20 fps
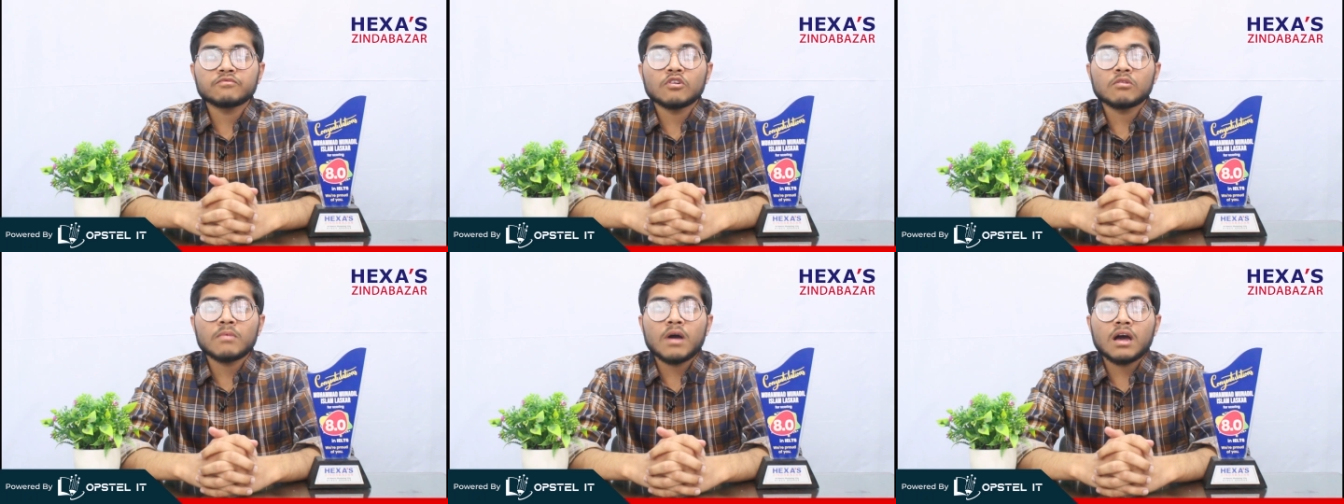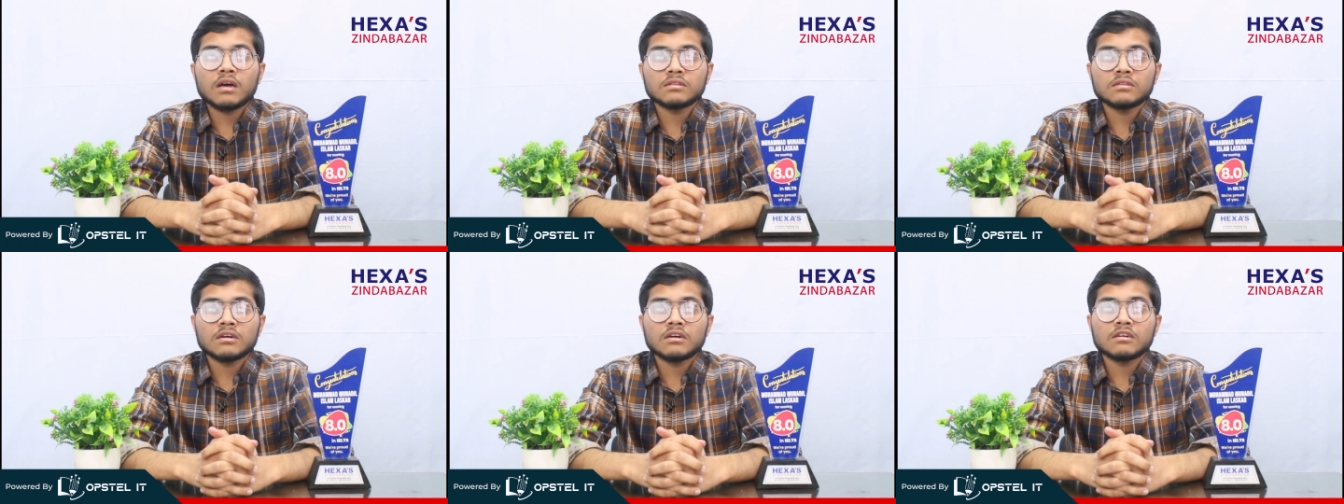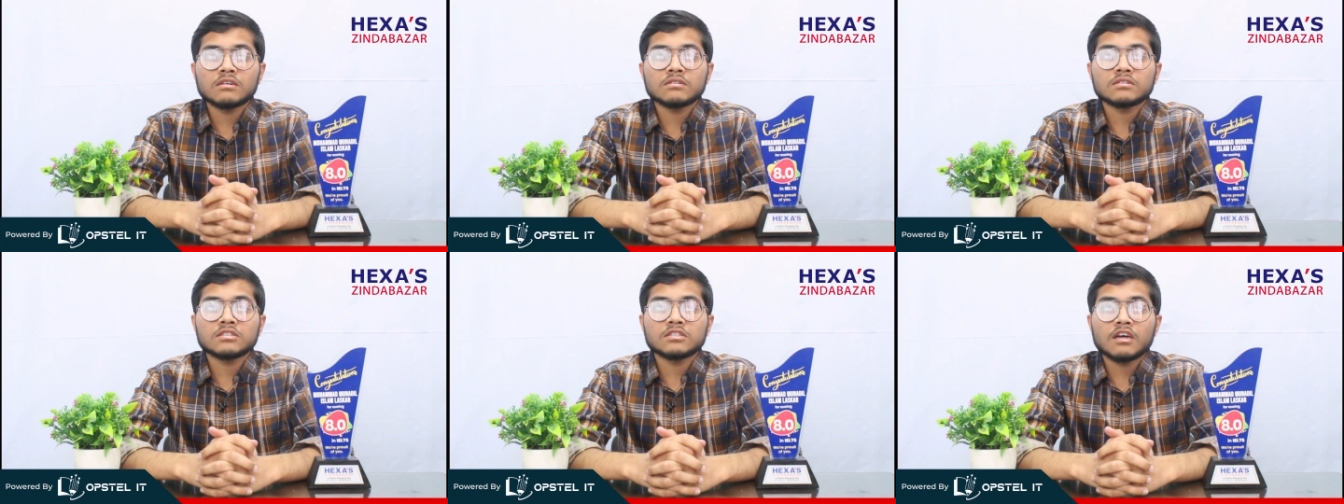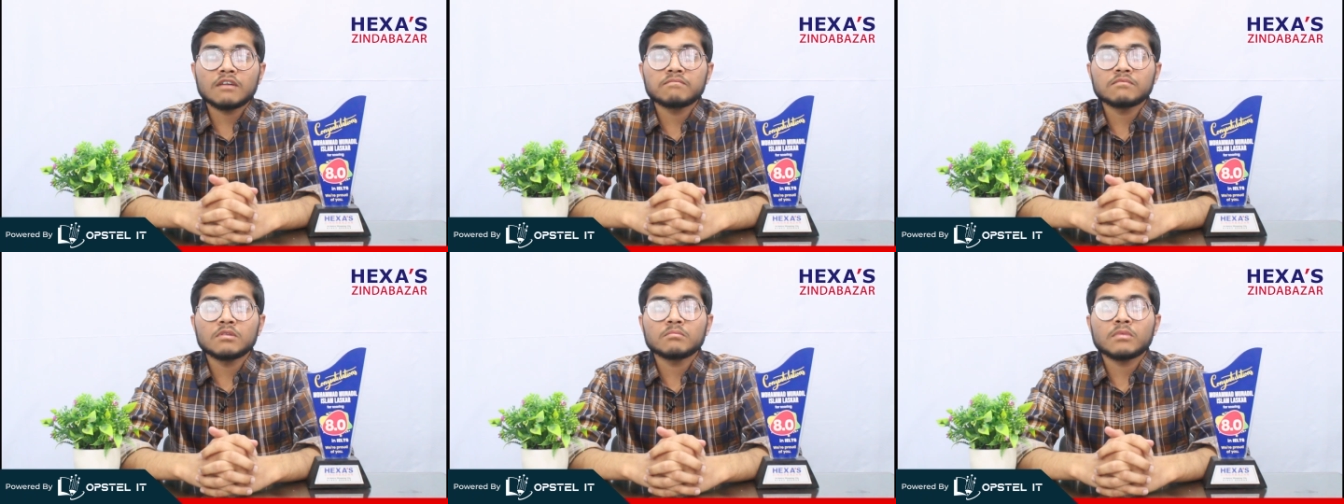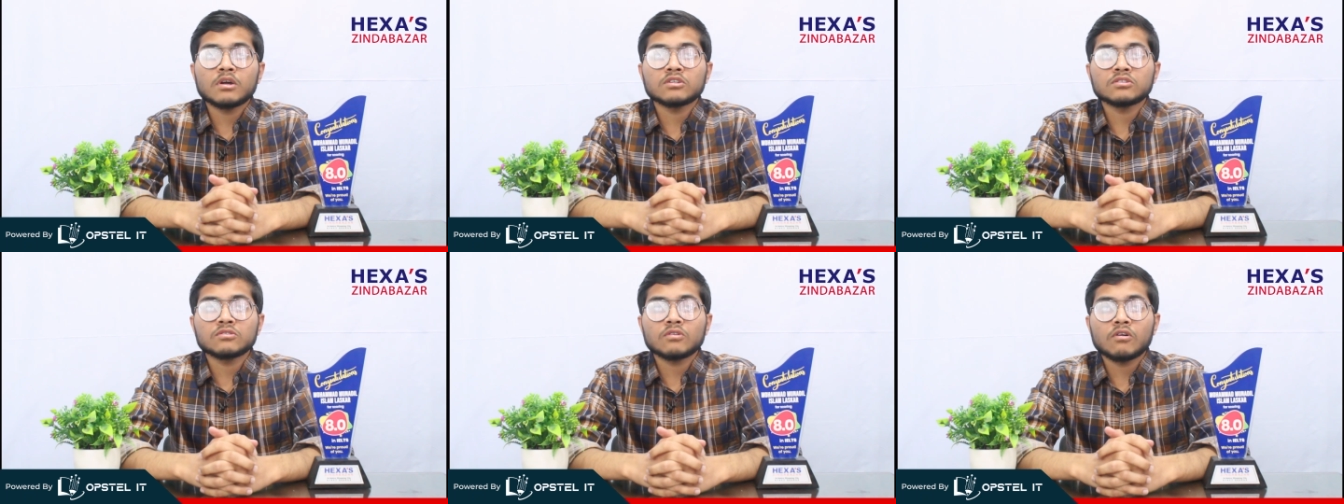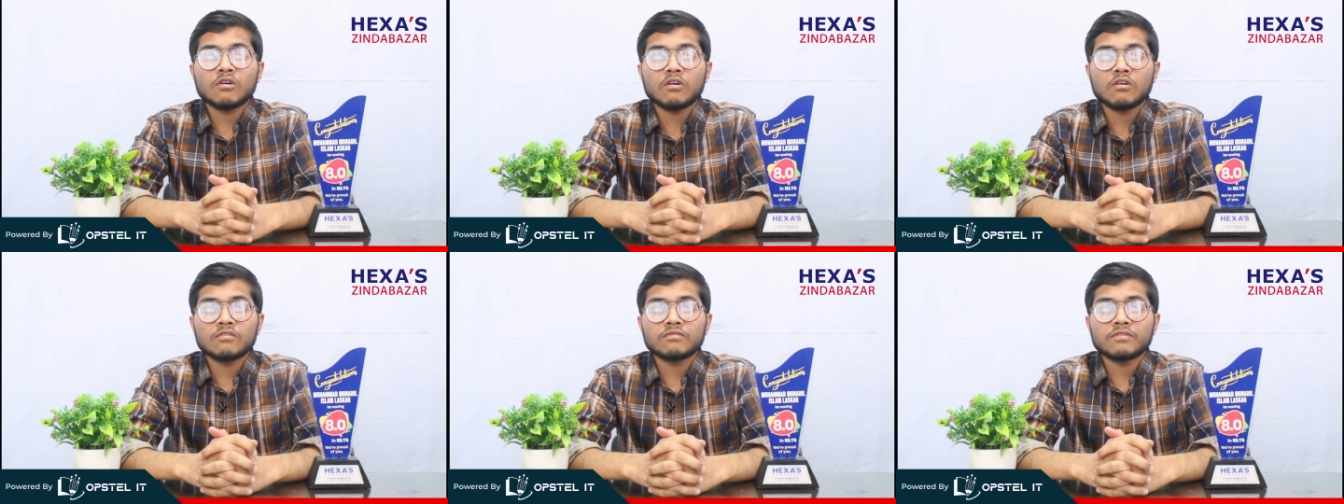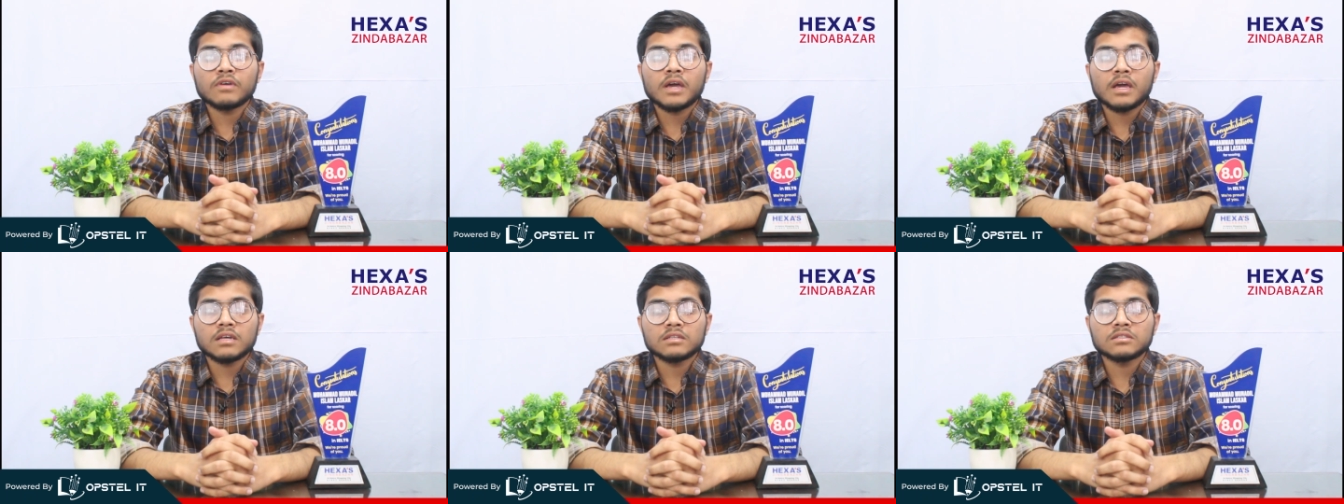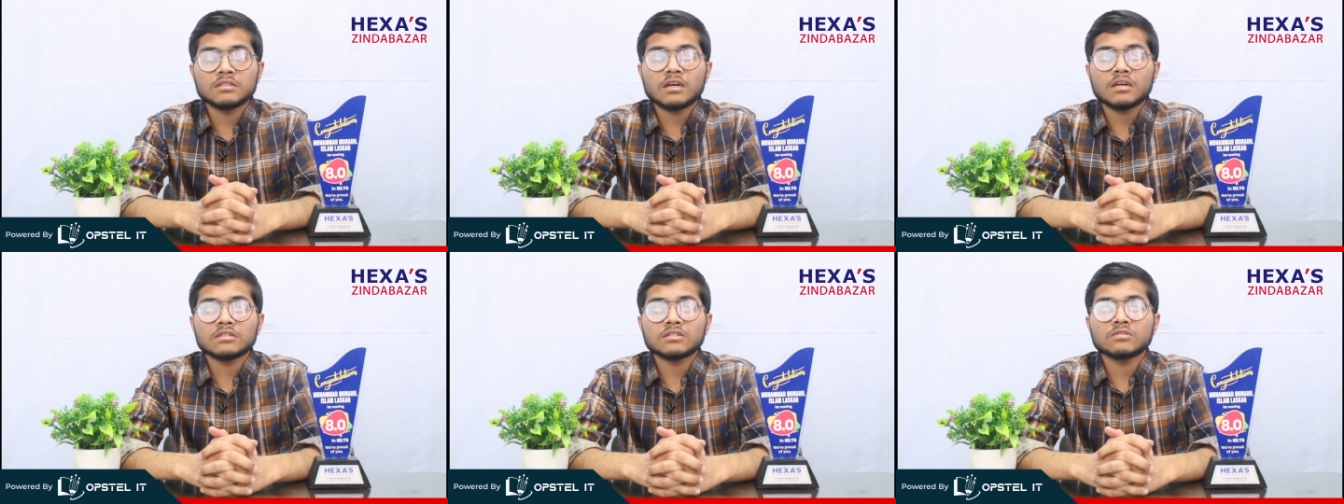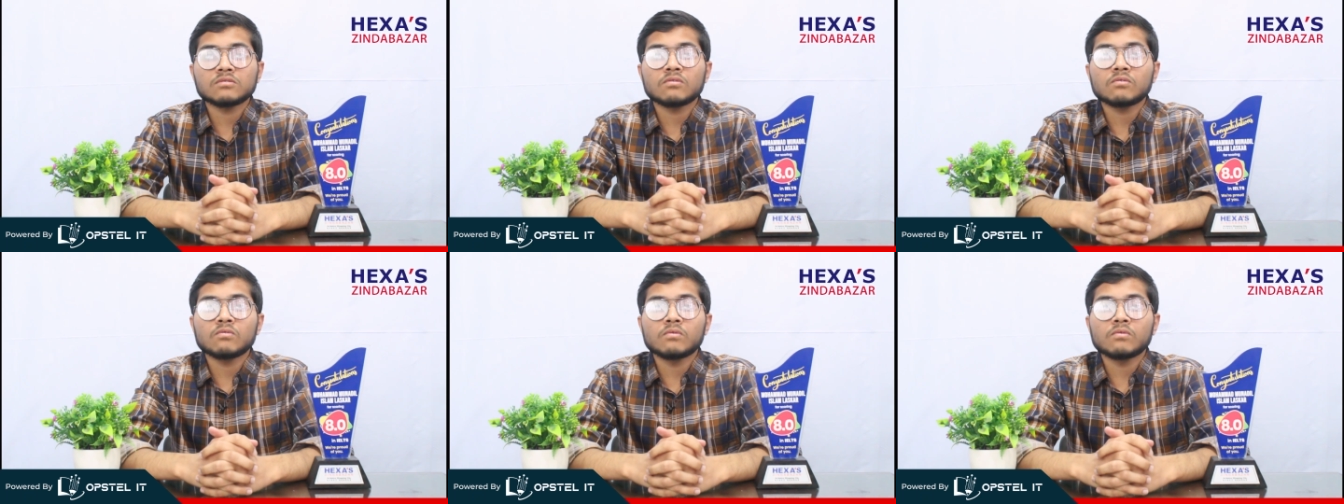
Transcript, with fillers: from other staff members of Hexas